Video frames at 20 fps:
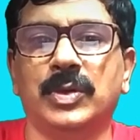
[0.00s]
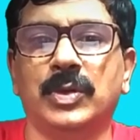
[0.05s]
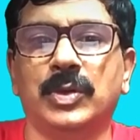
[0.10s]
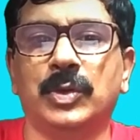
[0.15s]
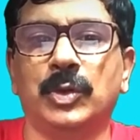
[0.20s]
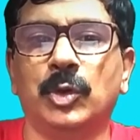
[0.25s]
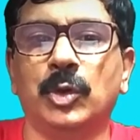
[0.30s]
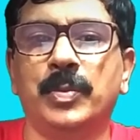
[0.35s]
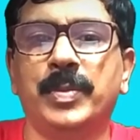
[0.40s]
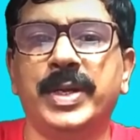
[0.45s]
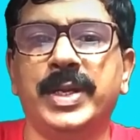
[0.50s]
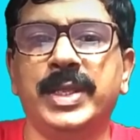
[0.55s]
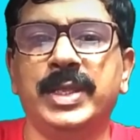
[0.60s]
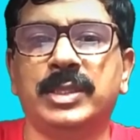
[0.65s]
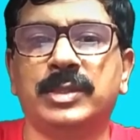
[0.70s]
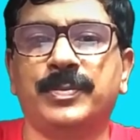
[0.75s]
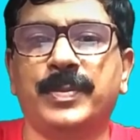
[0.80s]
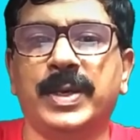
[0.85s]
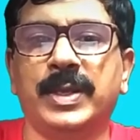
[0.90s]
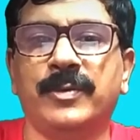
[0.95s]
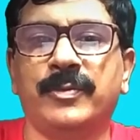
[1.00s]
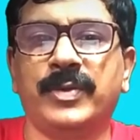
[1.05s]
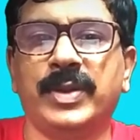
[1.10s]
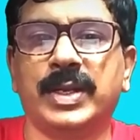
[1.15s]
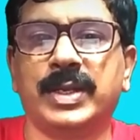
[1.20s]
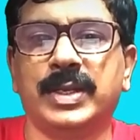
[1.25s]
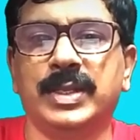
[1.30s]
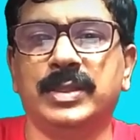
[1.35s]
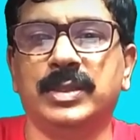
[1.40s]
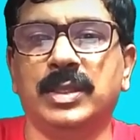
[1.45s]
Nobody is
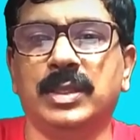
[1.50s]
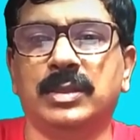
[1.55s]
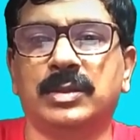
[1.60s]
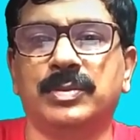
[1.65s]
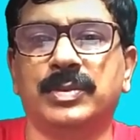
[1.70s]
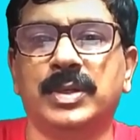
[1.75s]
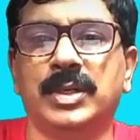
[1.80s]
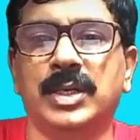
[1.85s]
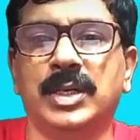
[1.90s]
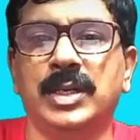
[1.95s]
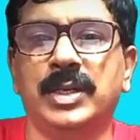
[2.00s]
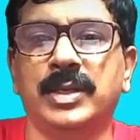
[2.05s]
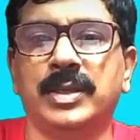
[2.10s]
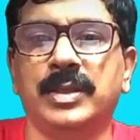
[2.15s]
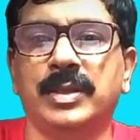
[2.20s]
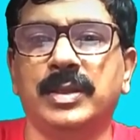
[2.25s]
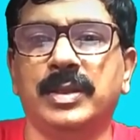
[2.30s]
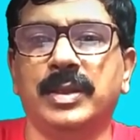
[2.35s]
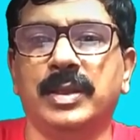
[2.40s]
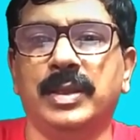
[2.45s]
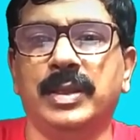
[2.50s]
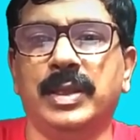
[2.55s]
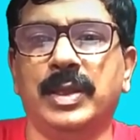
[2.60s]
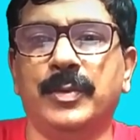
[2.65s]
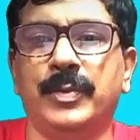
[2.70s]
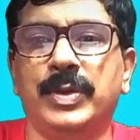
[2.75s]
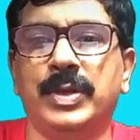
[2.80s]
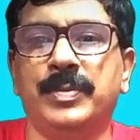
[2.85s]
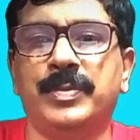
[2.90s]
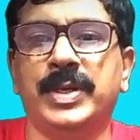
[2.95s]
perfect in this world.
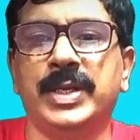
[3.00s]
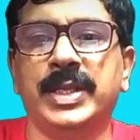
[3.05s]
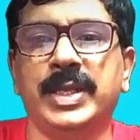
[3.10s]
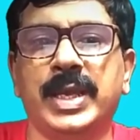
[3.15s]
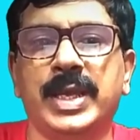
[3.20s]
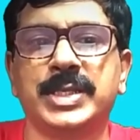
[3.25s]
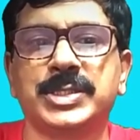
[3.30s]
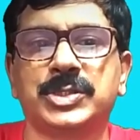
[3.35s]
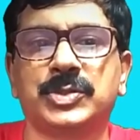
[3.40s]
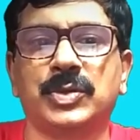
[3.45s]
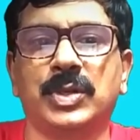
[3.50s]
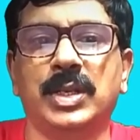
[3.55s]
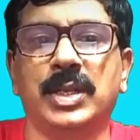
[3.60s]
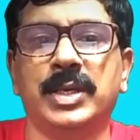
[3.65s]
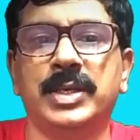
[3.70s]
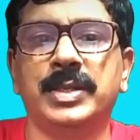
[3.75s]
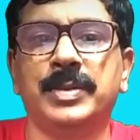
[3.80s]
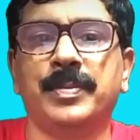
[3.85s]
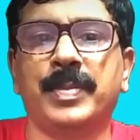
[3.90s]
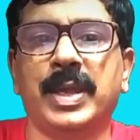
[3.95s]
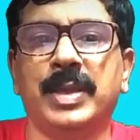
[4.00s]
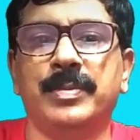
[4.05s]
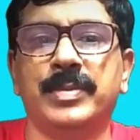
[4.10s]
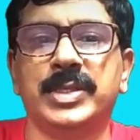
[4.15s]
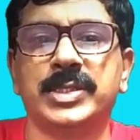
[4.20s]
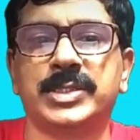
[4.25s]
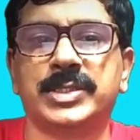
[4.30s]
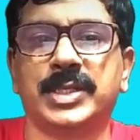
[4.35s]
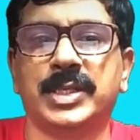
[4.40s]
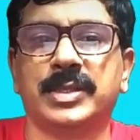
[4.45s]
Everybody has to learn by
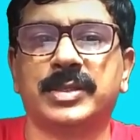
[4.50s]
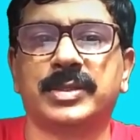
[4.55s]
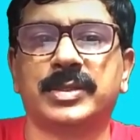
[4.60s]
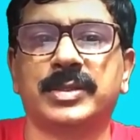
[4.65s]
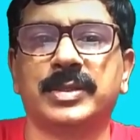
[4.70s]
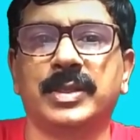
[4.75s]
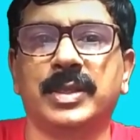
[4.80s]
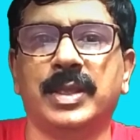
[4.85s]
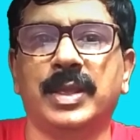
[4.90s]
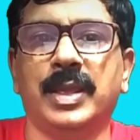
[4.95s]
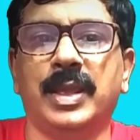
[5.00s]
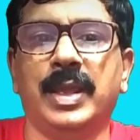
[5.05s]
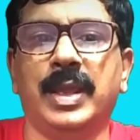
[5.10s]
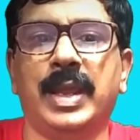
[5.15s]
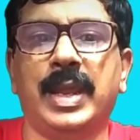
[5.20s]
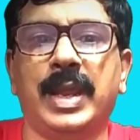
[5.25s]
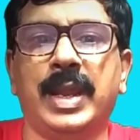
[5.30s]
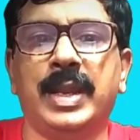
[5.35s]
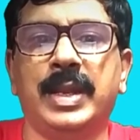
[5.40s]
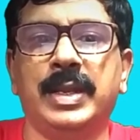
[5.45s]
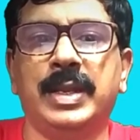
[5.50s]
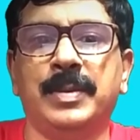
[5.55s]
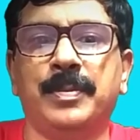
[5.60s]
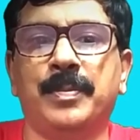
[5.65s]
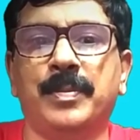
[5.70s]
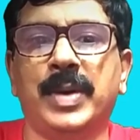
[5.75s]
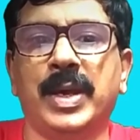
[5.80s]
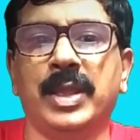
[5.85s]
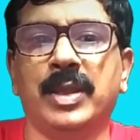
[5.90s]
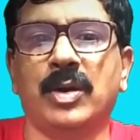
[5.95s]
mistakes. And
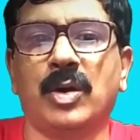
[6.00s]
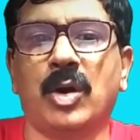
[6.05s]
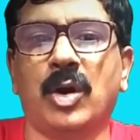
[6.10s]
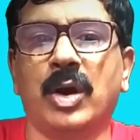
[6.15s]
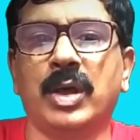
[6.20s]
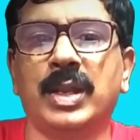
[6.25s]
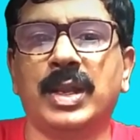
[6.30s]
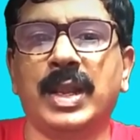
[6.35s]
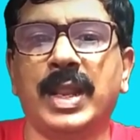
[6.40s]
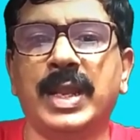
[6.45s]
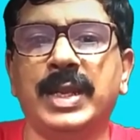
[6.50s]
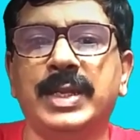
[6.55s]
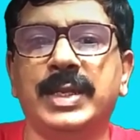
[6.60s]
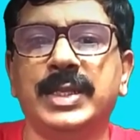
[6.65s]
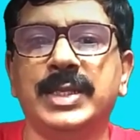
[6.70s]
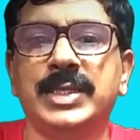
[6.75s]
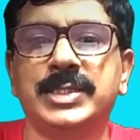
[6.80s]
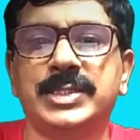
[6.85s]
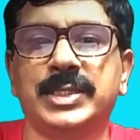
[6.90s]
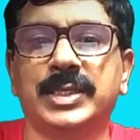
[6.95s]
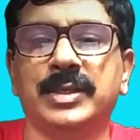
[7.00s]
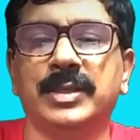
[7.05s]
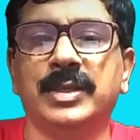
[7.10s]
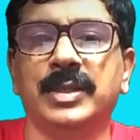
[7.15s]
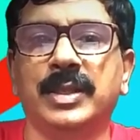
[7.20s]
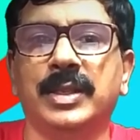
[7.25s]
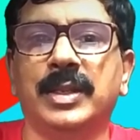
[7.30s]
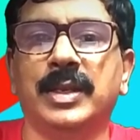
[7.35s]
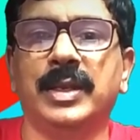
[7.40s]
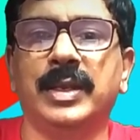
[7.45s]
if my online
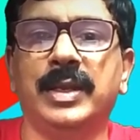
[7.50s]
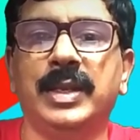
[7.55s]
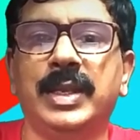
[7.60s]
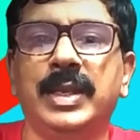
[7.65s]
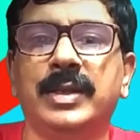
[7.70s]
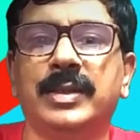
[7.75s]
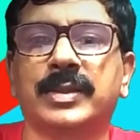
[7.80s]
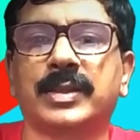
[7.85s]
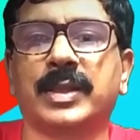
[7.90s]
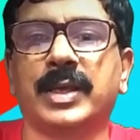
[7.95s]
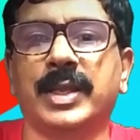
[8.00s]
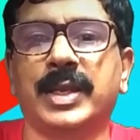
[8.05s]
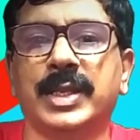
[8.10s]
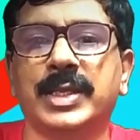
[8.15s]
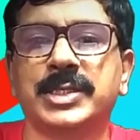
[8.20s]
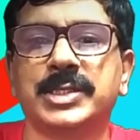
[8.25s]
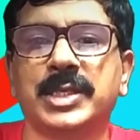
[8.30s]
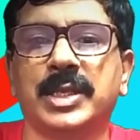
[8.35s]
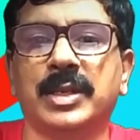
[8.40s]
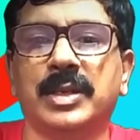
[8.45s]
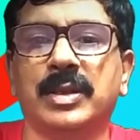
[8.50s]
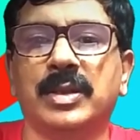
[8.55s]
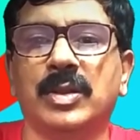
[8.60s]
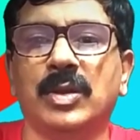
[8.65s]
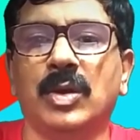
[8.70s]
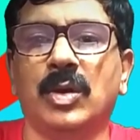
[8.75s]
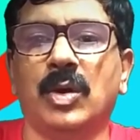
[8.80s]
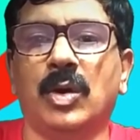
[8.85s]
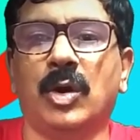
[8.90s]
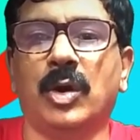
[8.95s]
teaching needs correction
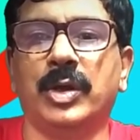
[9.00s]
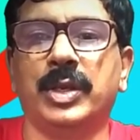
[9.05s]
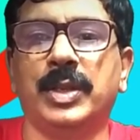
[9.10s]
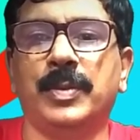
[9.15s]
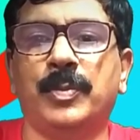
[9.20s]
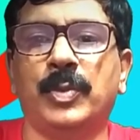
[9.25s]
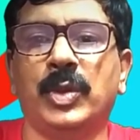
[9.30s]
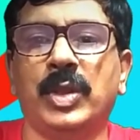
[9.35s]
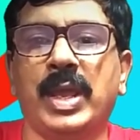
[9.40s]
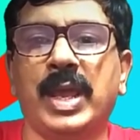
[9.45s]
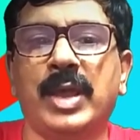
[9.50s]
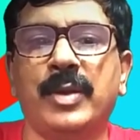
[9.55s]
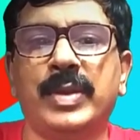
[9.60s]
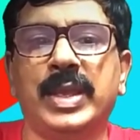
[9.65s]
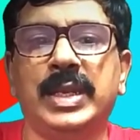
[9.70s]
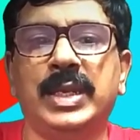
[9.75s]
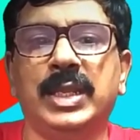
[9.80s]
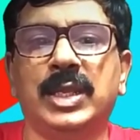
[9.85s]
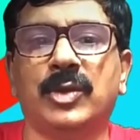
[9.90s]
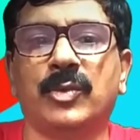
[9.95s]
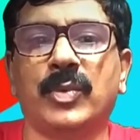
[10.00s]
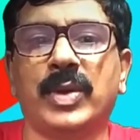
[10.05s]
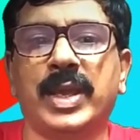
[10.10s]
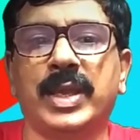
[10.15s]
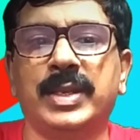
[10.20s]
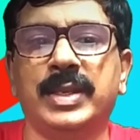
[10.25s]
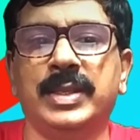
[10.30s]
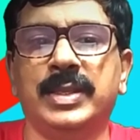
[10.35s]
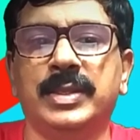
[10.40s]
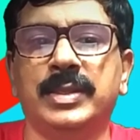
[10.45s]
or if you have any
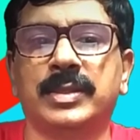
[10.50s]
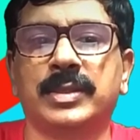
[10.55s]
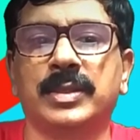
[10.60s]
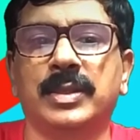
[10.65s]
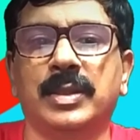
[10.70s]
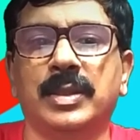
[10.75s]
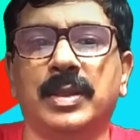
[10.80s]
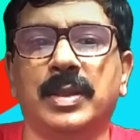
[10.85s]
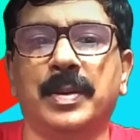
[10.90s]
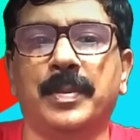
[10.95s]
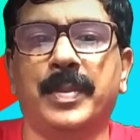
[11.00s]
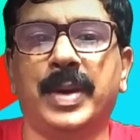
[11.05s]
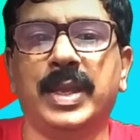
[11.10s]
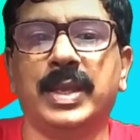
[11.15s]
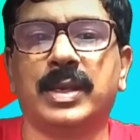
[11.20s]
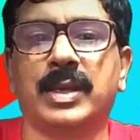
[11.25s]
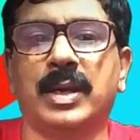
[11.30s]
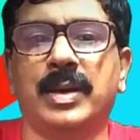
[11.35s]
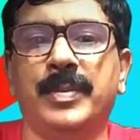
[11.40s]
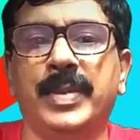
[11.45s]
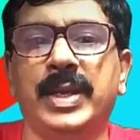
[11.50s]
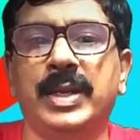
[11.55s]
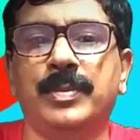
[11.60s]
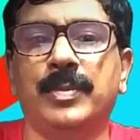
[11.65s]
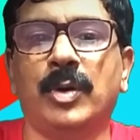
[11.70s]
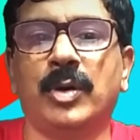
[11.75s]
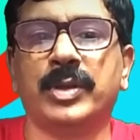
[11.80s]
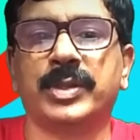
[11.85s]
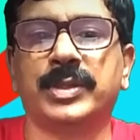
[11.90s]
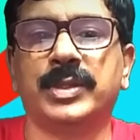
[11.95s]
queries, my
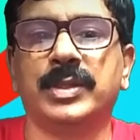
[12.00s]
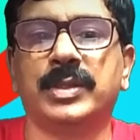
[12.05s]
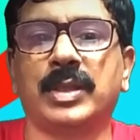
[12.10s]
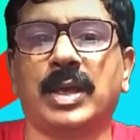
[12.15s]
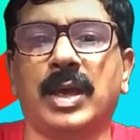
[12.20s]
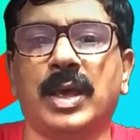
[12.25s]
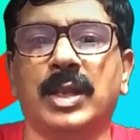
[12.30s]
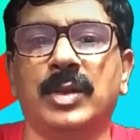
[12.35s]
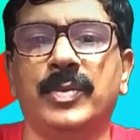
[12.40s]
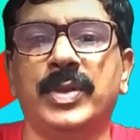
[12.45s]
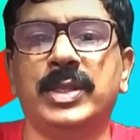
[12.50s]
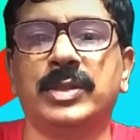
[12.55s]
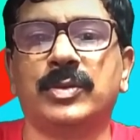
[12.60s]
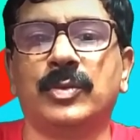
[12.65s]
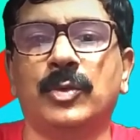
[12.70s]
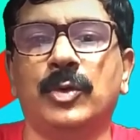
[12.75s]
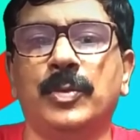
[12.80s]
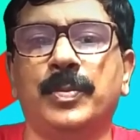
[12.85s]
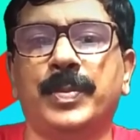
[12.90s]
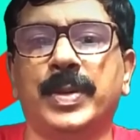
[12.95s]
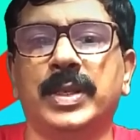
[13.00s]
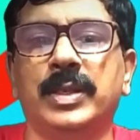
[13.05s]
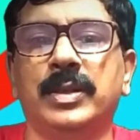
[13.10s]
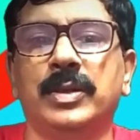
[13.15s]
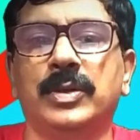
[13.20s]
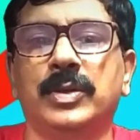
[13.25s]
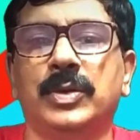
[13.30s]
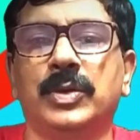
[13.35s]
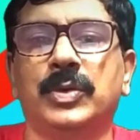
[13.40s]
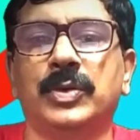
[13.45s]
comment box is always
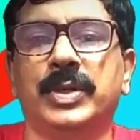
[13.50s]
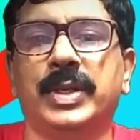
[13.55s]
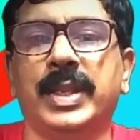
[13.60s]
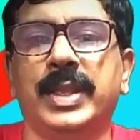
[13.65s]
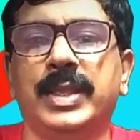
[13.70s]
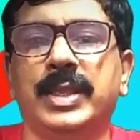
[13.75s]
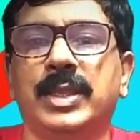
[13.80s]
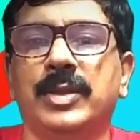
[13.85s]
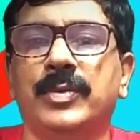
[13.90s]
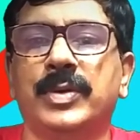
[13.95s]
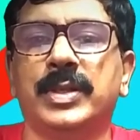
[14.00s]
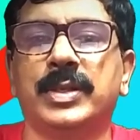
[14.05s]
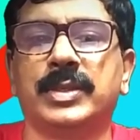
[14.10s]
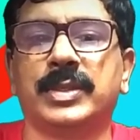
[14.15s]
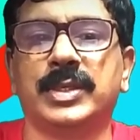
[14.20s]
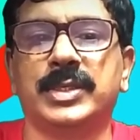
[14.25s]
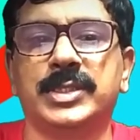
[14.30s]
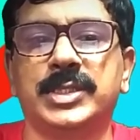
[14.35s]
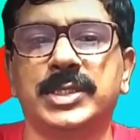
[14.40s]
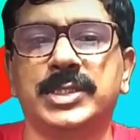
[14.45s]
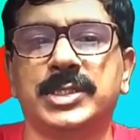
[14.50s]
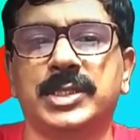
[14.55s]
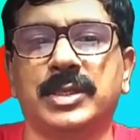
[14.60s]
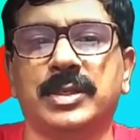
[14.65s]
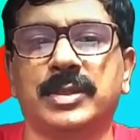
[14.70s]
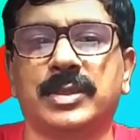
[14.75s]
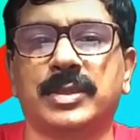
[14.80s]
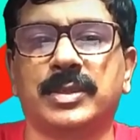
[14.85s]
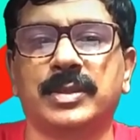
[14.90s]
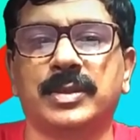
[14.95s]
open to take your
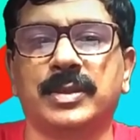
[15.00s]
suggestions.